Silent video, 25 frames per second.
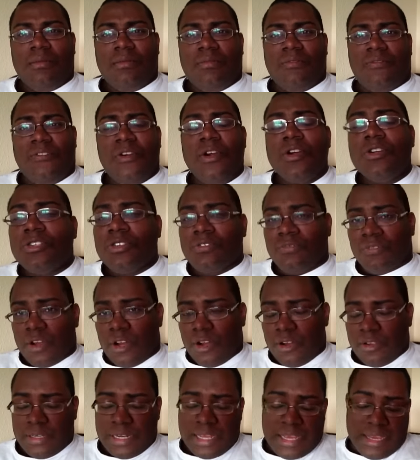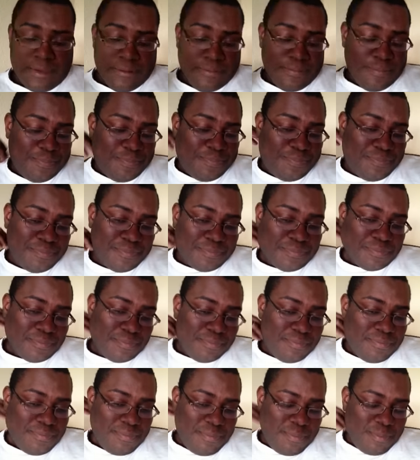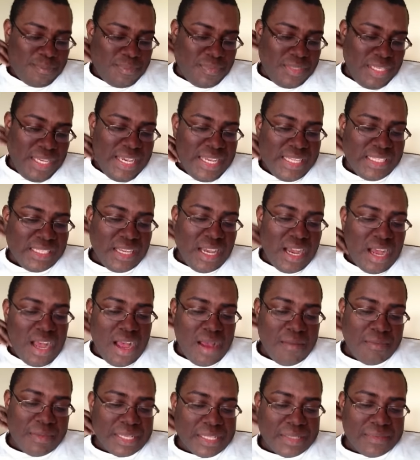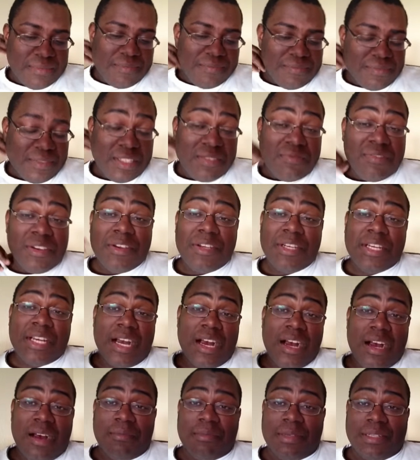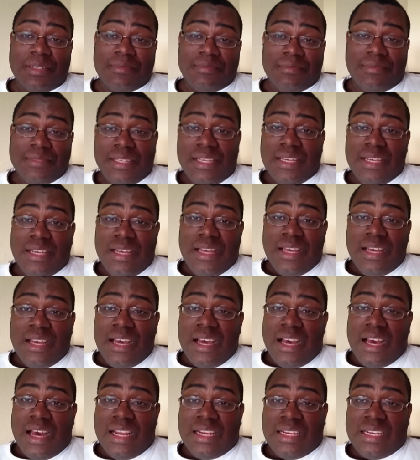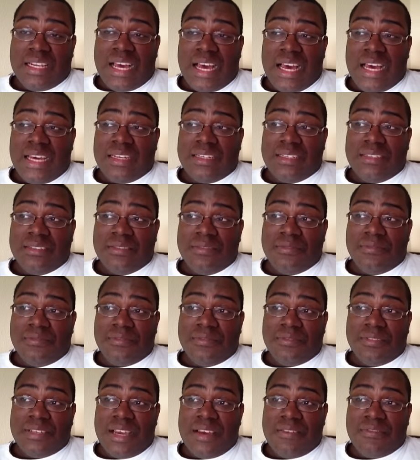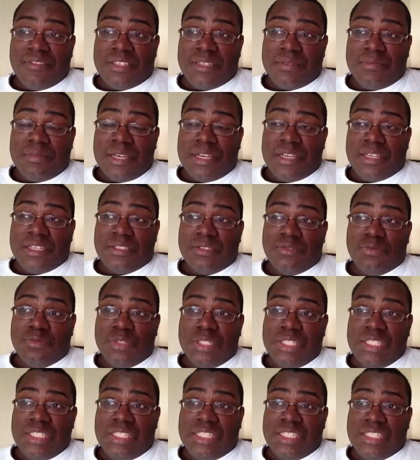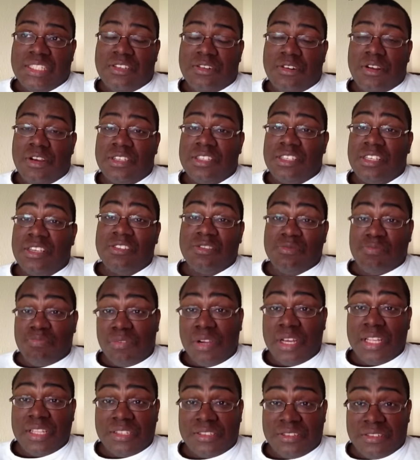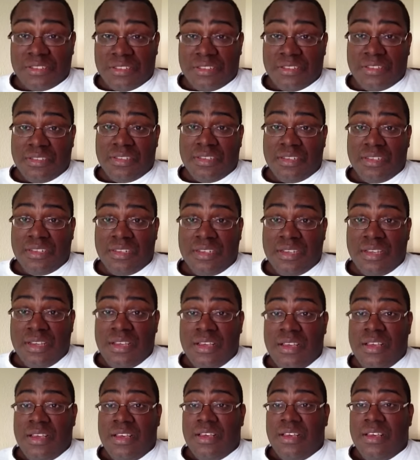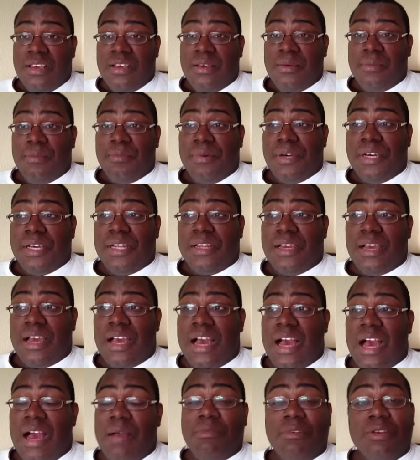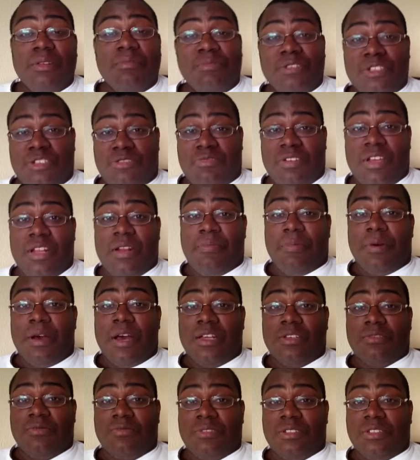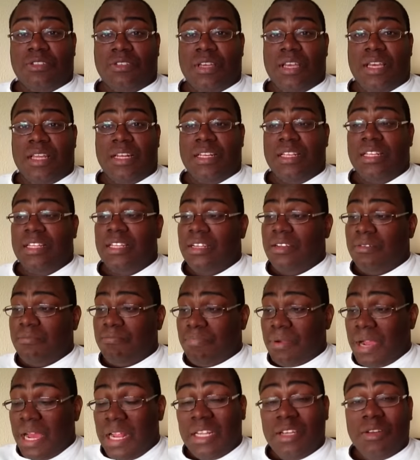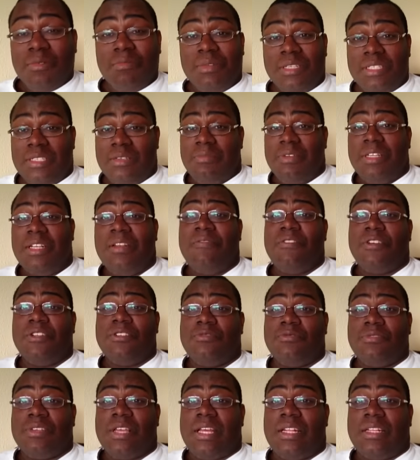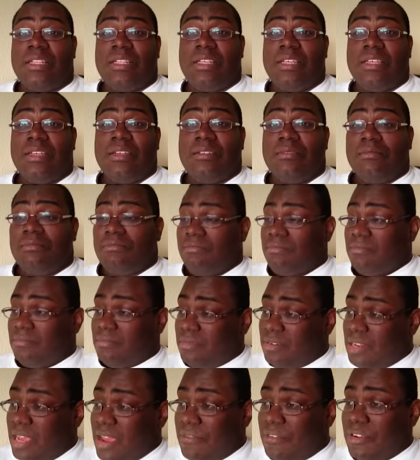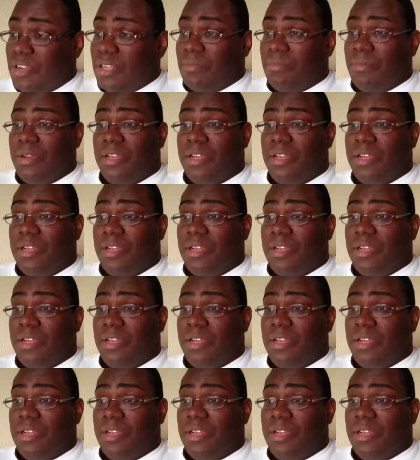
Well, first of all, now, it's common. It's very common. A lot of African Americans, we consider ourselves brothers. But I'm going to be straight up honest with you, and there are probably going to be some individuals out there, African